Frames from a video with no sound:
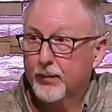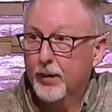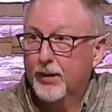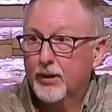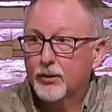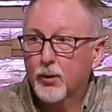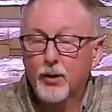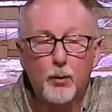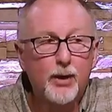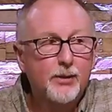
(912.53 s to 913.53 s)
I mean, there's no
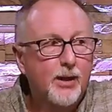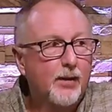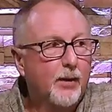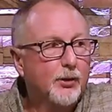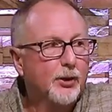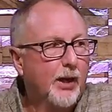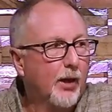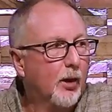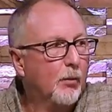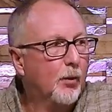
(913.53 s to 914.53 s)
other way to say it. They were just
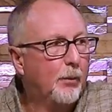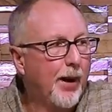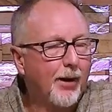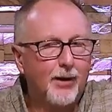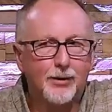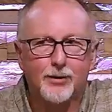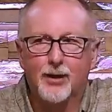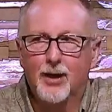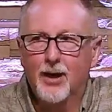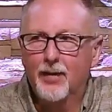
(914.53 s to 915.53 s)
terrible parents.
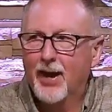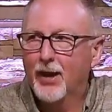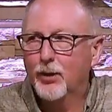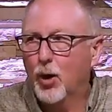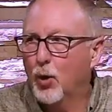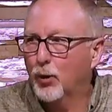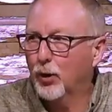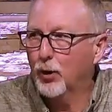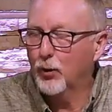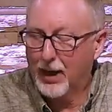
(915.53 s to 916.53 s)
They had no
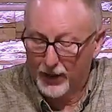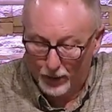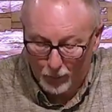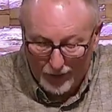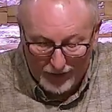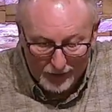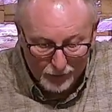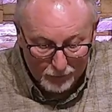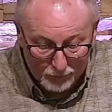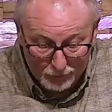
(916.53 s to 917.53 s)
clue how to
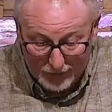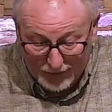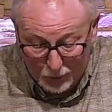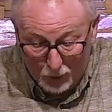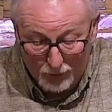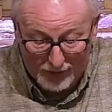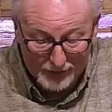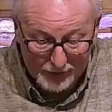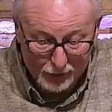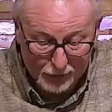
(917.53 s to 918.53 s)
raise me or my
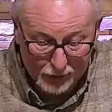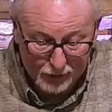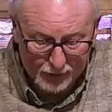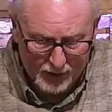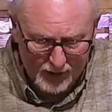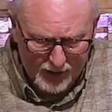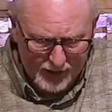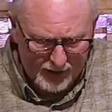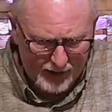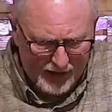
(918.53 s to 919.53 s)
sisters,
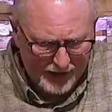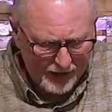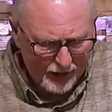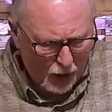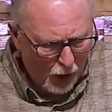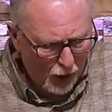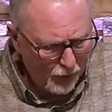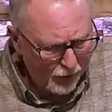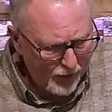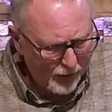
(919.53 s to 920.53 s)
and I didn't
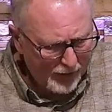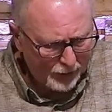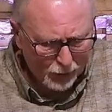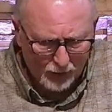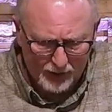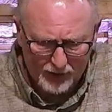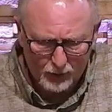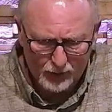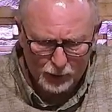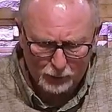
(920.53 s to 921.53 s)
honor them. I certainly didn't
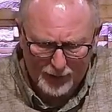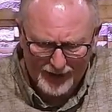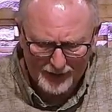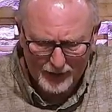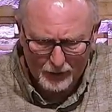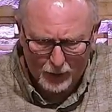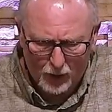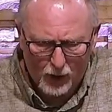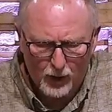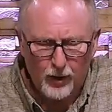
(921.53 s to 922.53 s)
respect them at
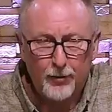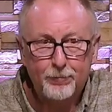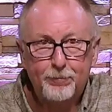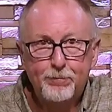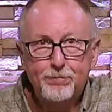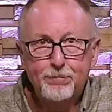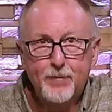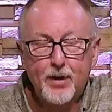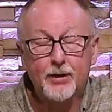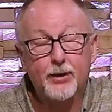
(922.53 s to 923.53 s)
all
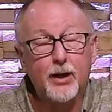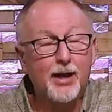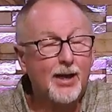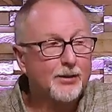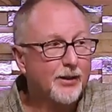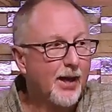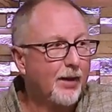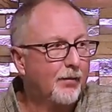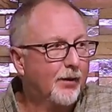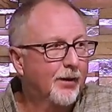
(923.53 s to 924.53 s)
until I got
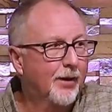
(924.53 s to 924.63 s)
saved.